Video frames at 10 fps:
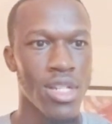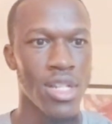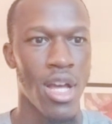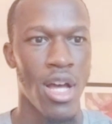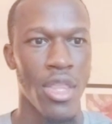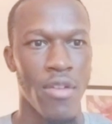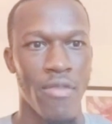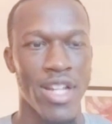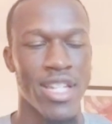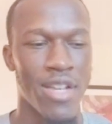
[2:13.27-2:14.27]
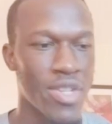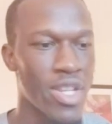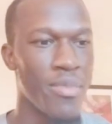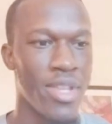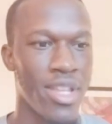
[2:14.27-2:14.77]
just all the advice that
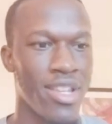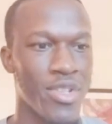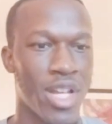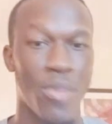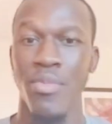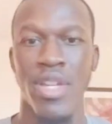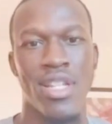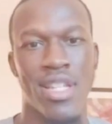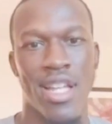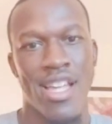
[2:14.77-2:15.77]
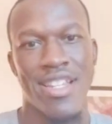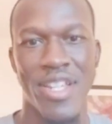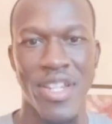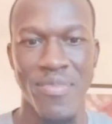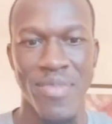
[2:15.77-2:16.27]
was coming in those couple minutes, I had
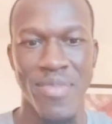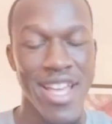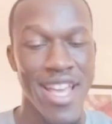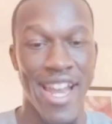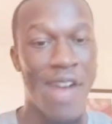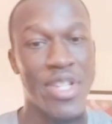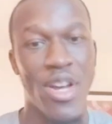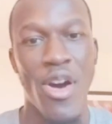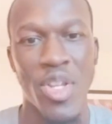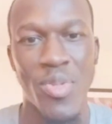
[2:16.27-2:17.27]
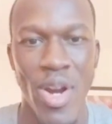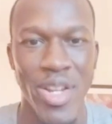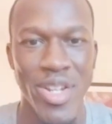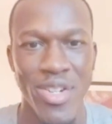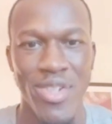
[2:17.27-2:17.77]
to tell him, and that was the hardest
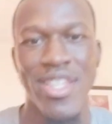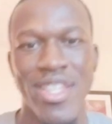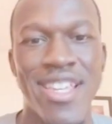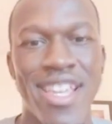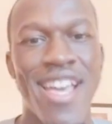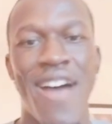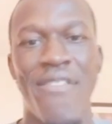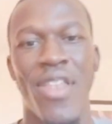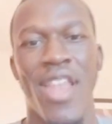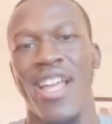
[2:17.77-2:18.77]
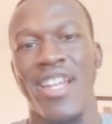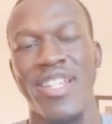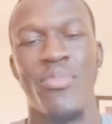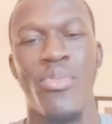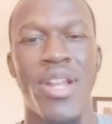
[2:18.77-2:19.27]
part. I felt like I
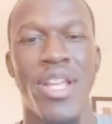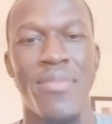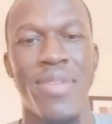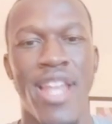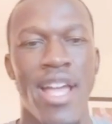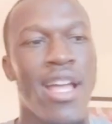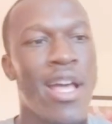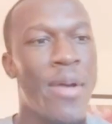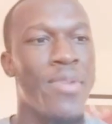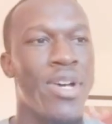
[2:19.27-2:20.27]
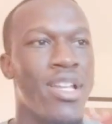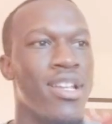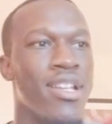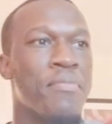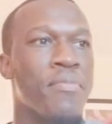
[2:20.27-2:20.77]
had disappointed him in that,
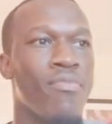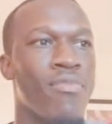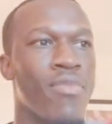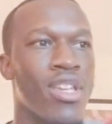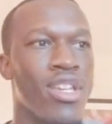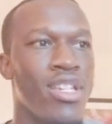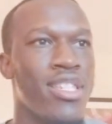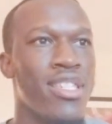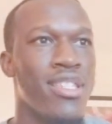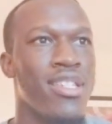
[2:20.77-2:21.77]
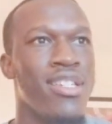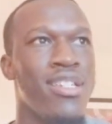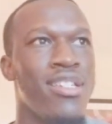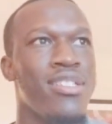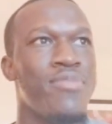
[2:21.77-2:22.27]
but he's
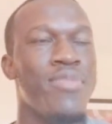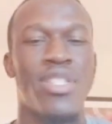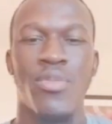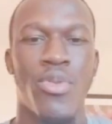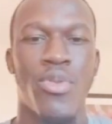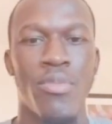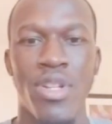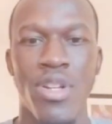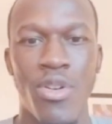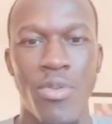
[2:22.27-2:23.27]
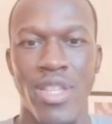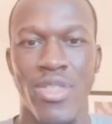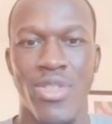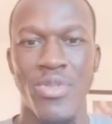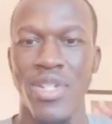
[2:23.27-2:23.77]
been supporting me the whole
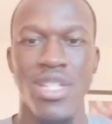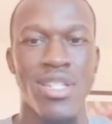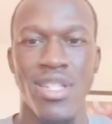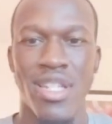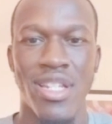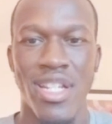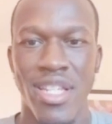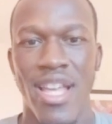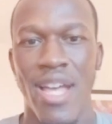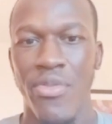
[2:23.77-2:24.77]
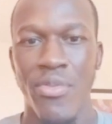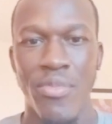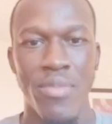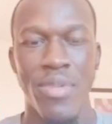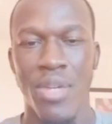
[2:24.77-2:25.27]
way through, and he's just as happy for
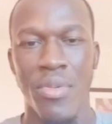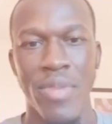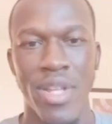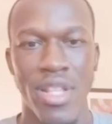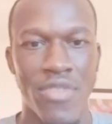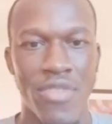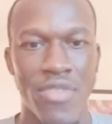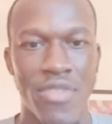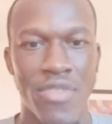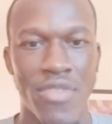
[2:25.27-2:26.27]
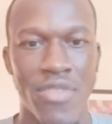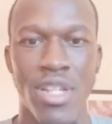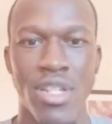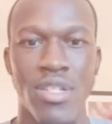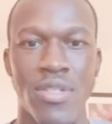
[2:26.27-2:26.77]
me being able to make this 53-man
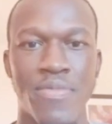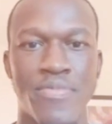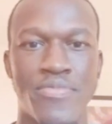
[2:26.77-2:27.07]
roster.